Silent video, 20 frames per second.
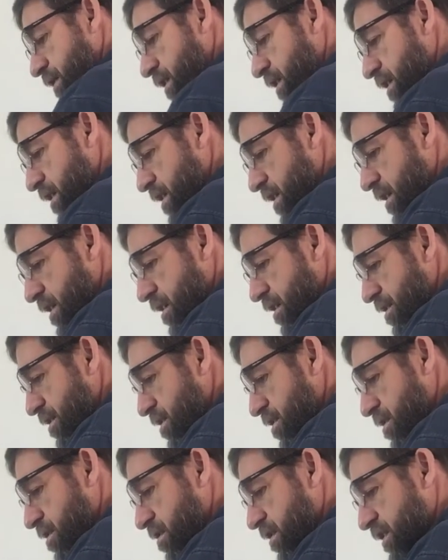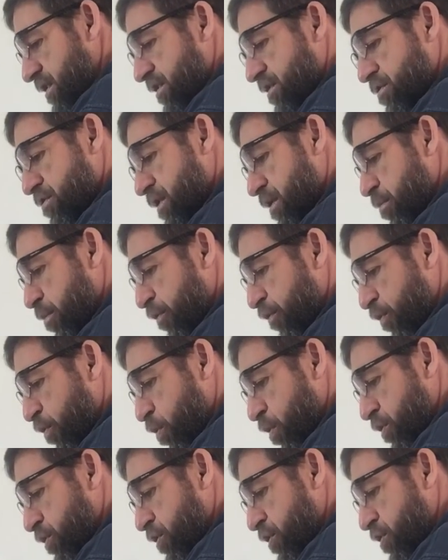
Yeah, no, let's do number 4.